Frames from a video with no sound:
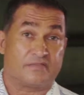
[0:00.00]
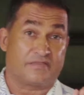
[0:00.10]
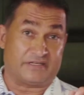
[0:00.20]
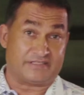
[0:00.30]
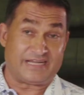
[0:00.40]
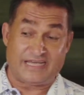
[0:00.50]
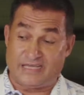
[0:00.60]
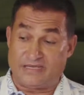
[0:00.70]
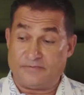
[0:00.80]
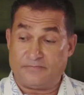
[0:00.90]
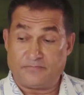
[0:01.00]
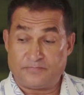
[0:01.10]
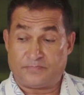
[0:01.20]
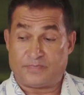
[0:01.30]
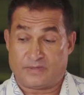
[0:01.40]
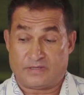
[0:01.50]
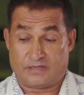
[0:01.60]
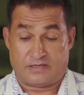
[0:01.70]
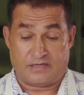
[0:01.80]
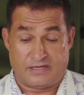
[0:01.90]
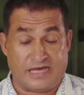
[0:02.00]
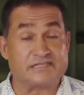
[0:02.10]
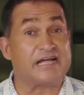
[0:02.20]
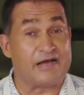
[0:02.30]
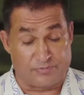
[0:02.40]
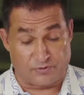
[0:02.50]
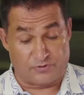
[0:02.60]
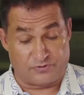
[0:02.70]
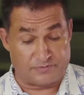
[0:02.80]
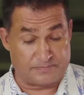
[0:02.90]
The tea has now brewed,